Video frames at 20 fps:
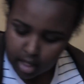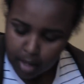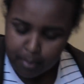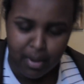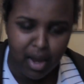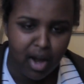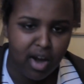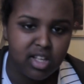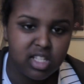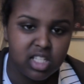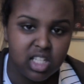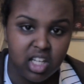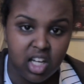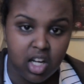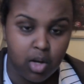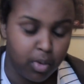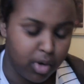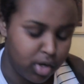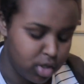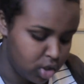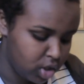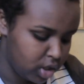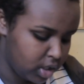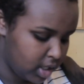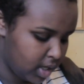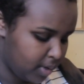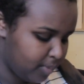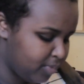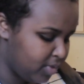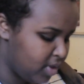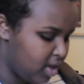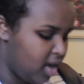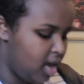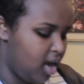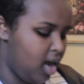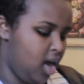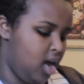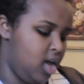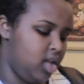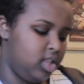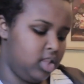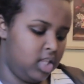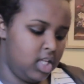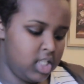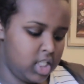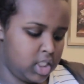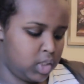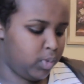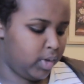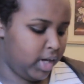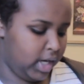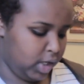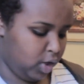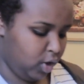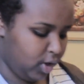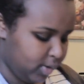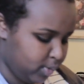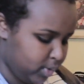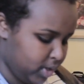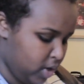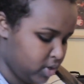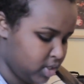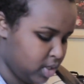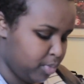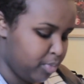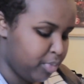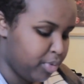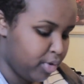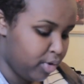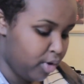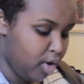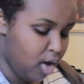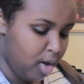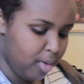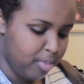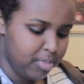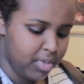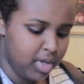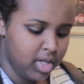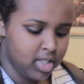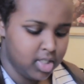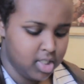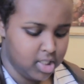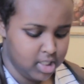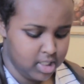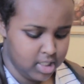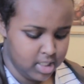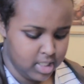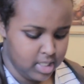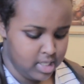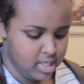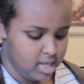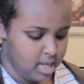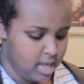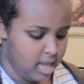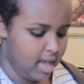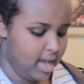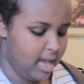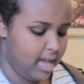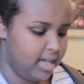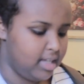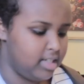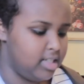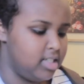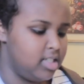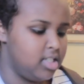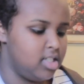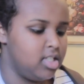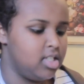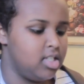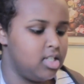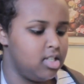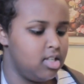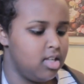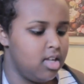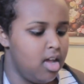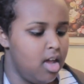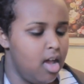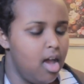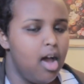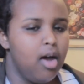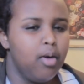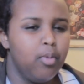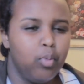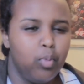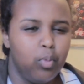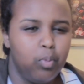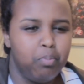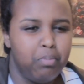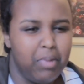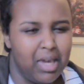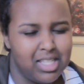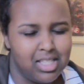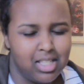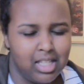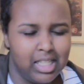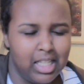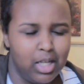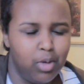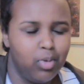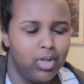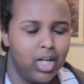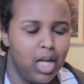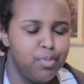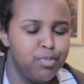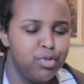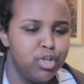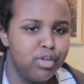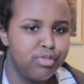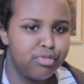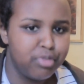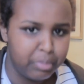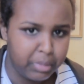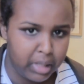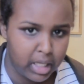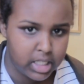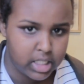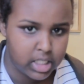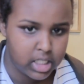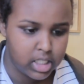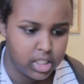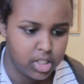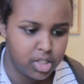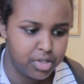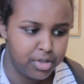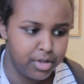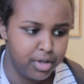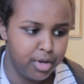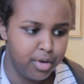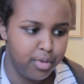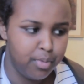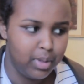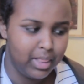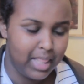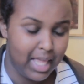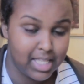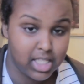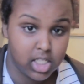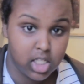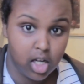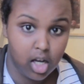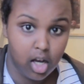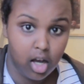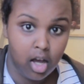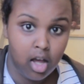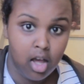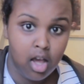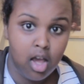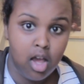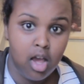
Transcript: embarrassing. I don't want to show you that. This is what I got when I was at prom. And basically, when I moved from London to Leicester,